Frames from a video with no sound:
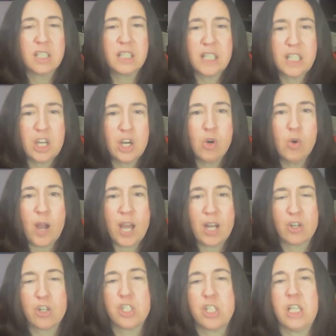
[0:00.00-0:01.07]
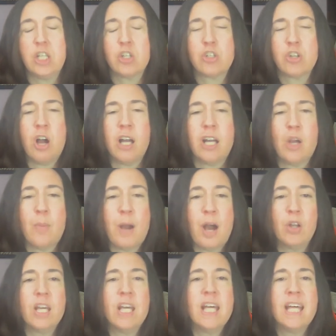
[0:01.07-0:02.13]
Leo energy, you're talking
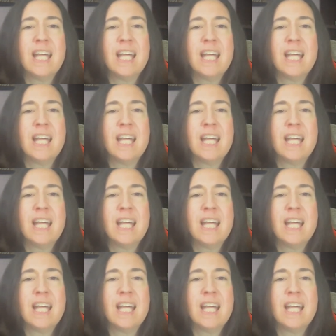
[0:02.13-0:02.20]
about